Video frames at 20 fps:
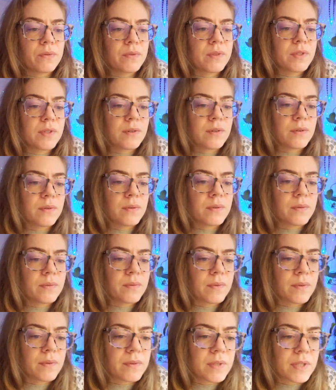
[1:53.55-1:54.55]
So
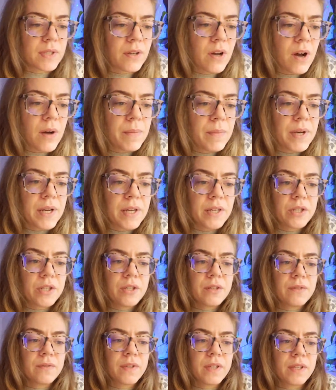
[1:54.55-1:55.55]
it was a
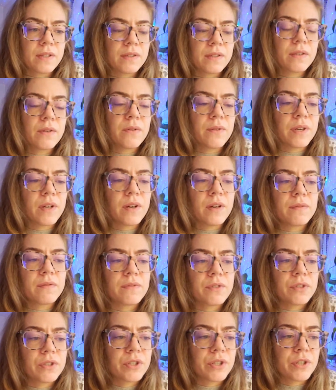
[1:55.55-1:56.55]
combination of things going on
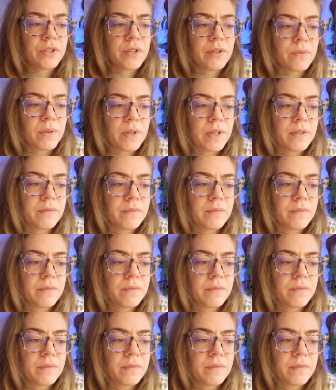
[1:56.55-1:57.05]
for sure that were